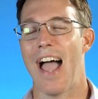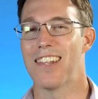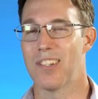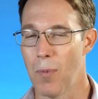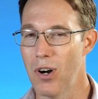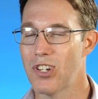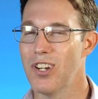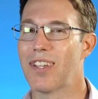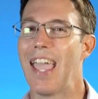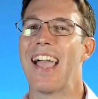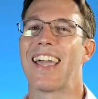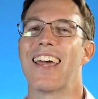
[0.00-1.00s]
As a merchant, you
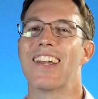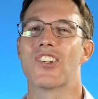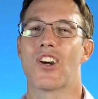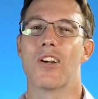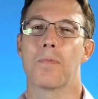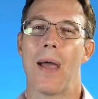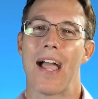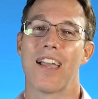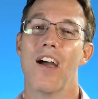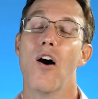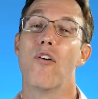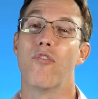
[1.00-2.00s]
can't get a chargeback
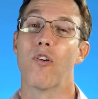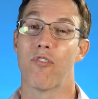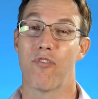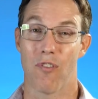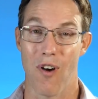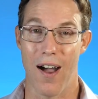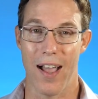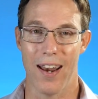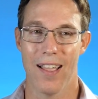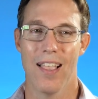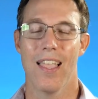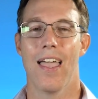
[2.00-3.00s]
for fraud.